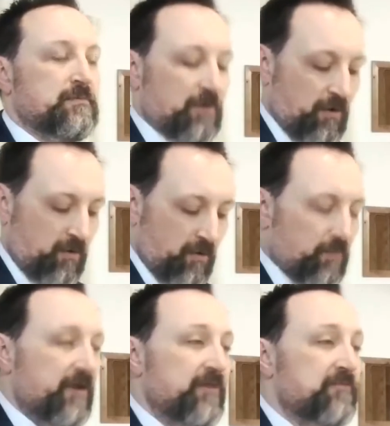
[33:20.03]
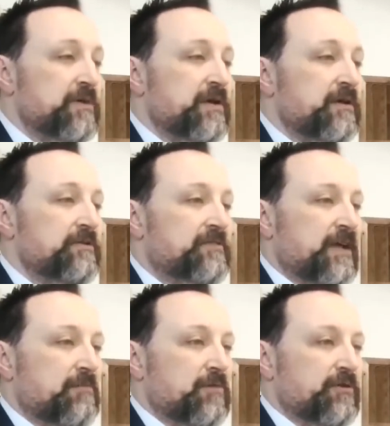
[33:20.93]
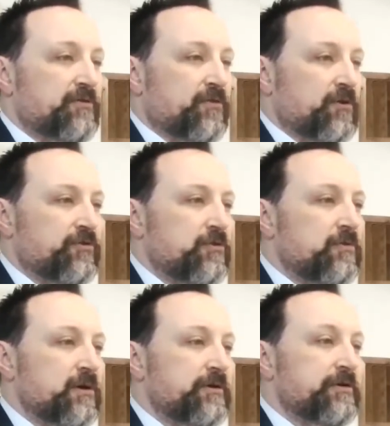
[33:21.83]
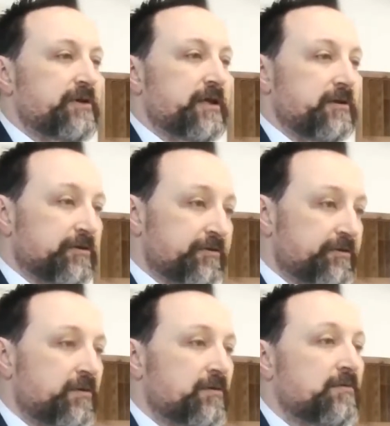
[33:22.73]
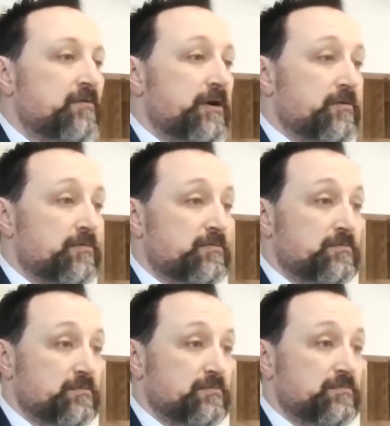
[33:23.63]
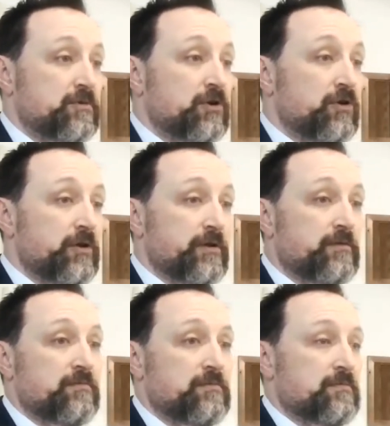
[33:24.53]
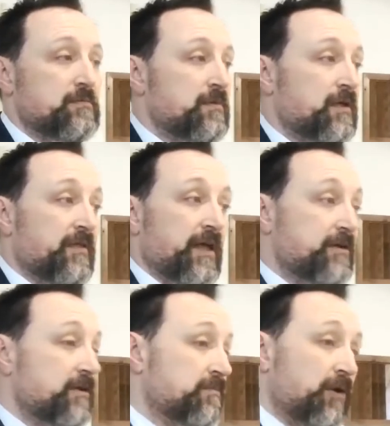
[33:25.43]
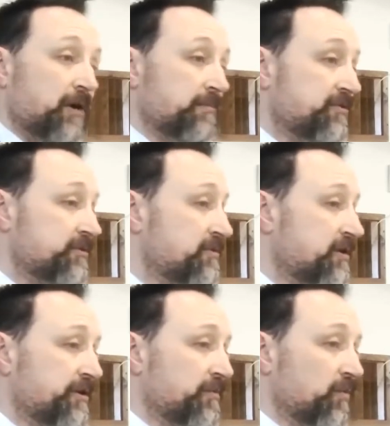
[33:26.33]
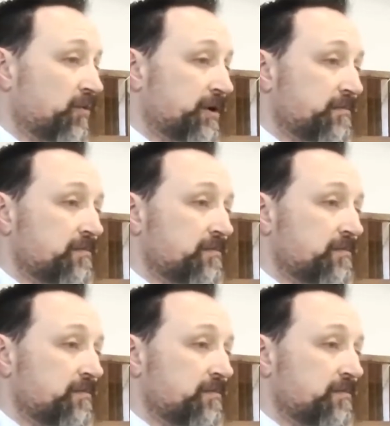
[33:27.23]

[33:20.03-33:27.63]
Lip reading: Well, we've been established for 200 years. Well, good. That doesn't promise 201.